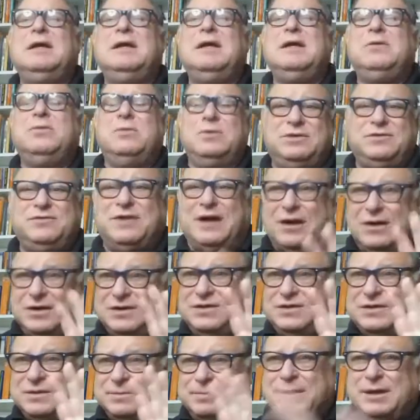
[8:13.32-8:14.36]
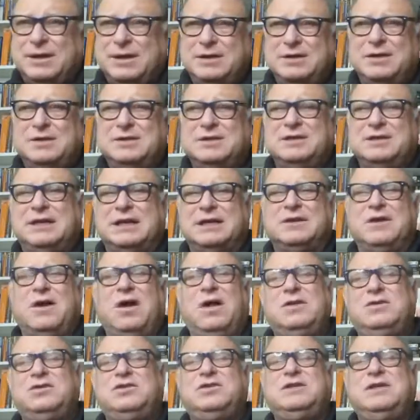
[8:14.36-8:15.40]
which varies depending on the
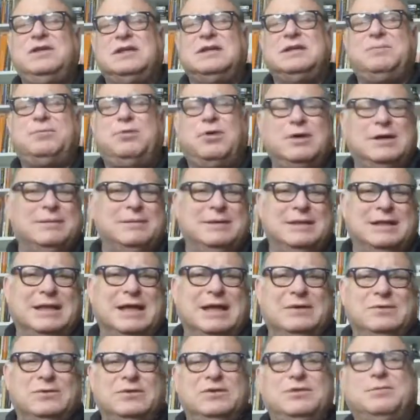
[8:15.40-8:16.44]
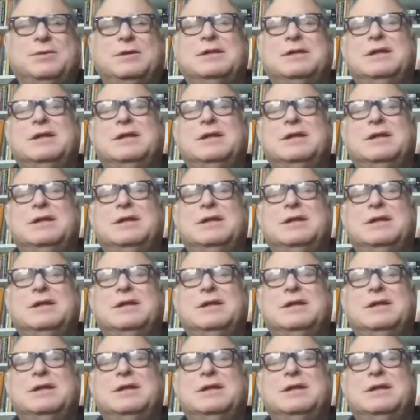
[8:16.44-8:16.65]
technology and the programming language. But